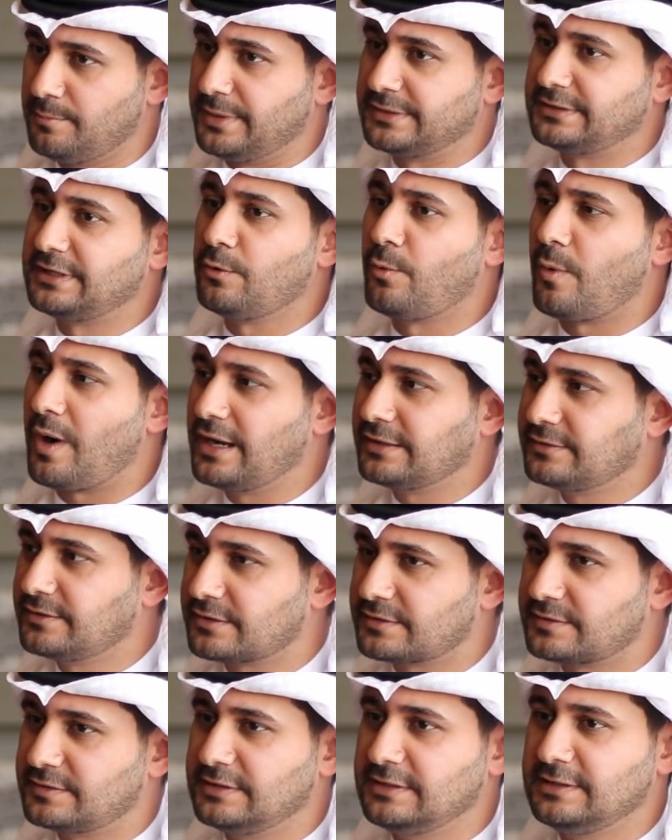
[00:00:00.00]
but a
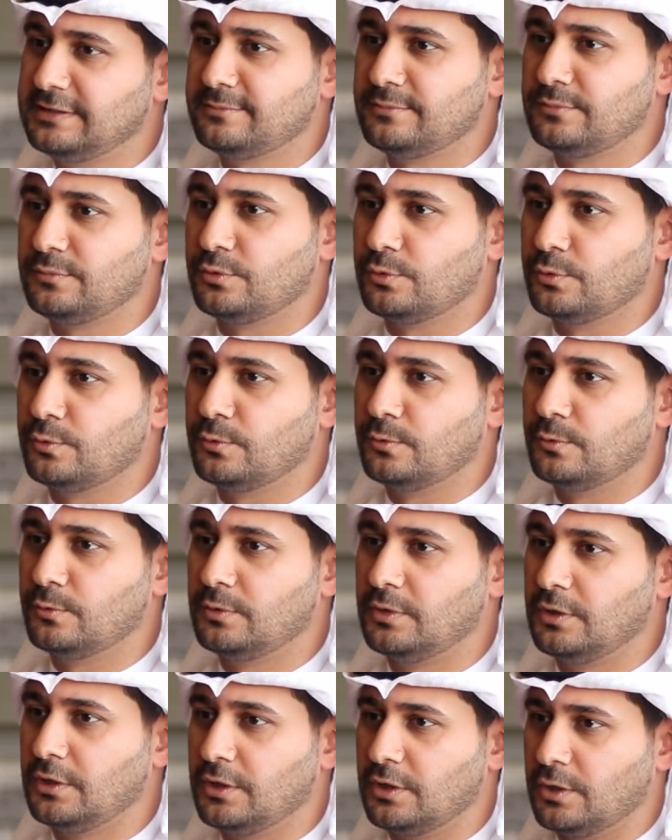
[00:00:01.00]
wider team
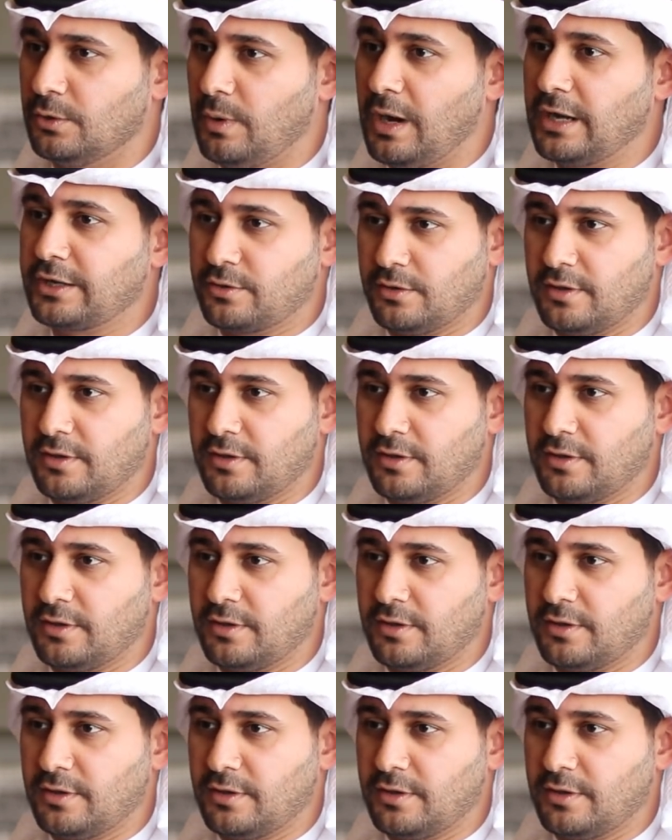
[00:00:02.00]
who I